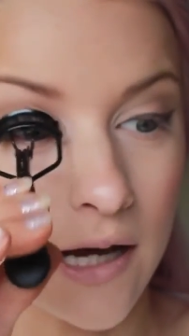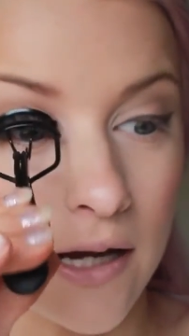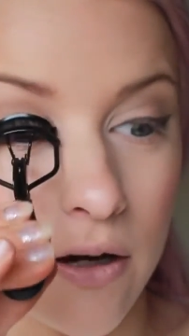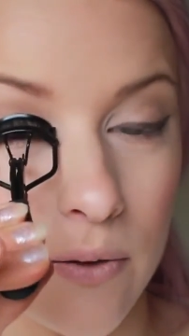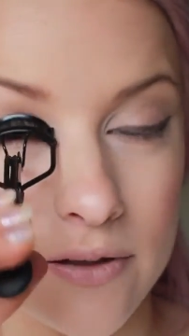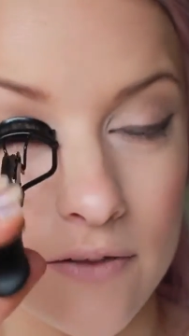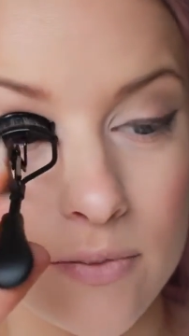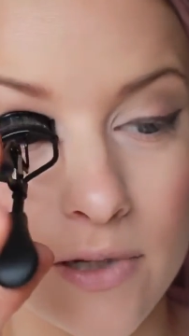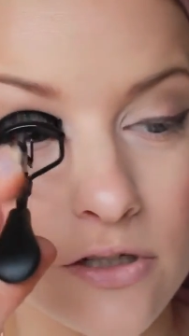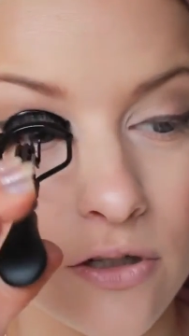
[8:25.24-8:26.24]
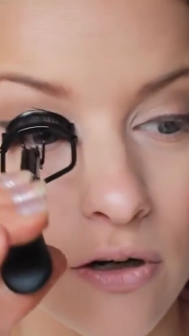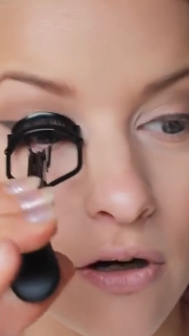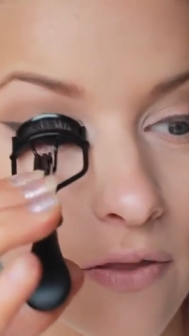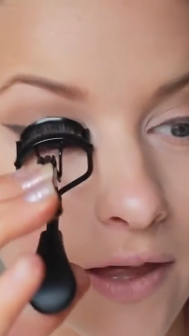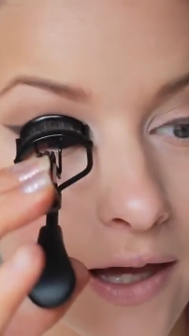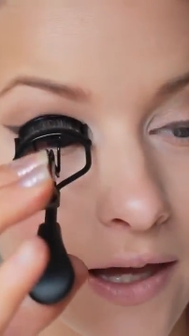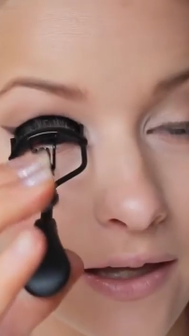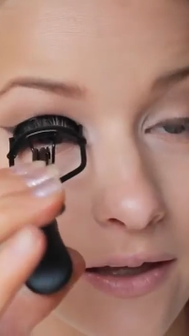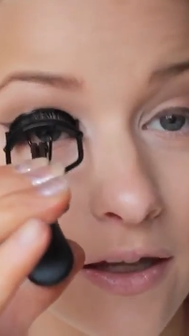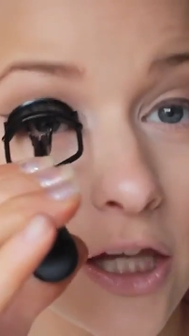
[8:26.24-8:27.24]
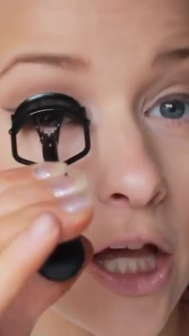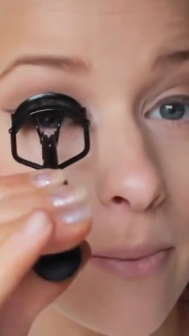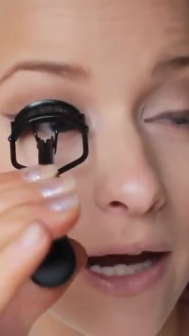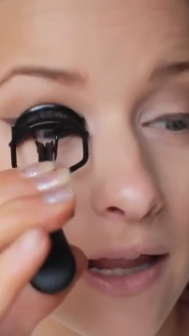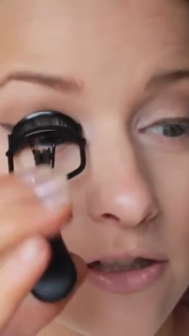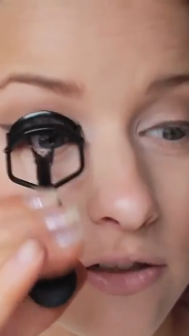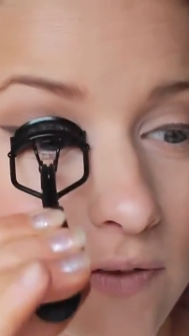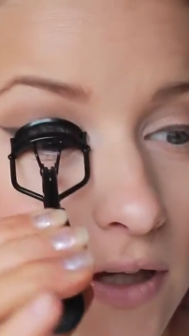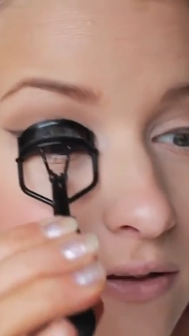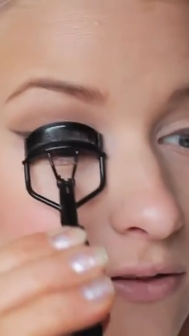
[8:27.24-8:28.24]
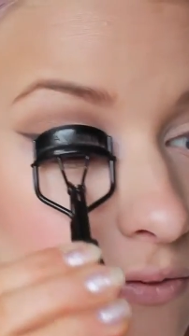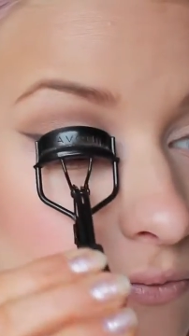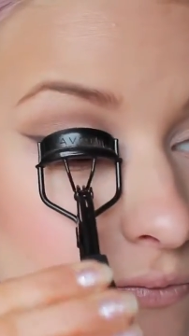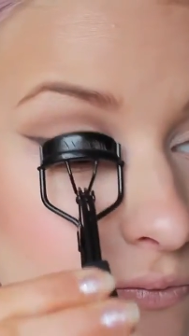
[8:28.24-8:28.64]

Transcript: I always have to make sure that I curl my eyelashes first.